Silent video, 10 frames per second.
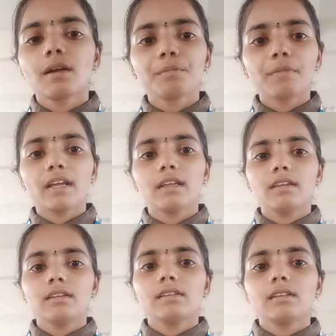My
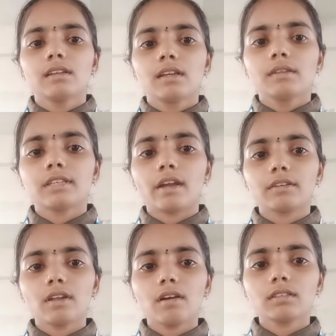Tech
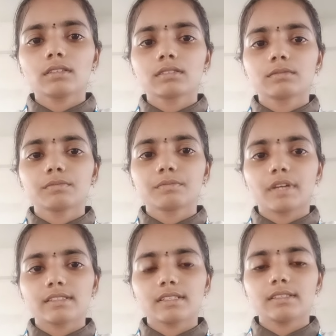Talk
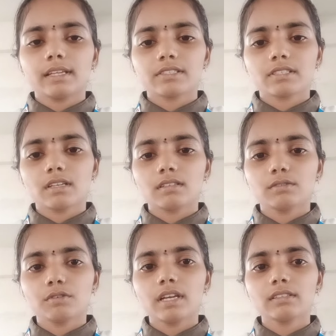presentation
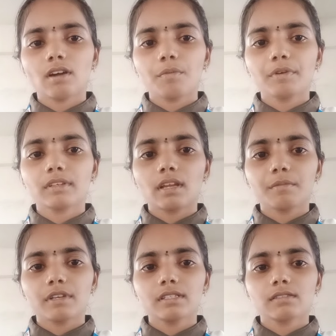today topic name
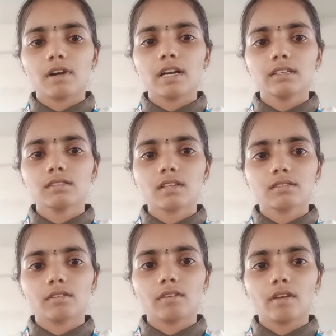is What is
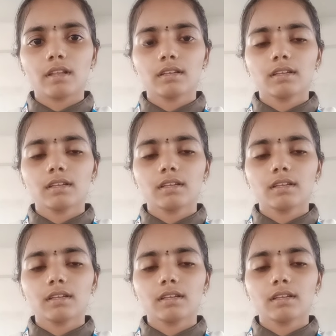SQL?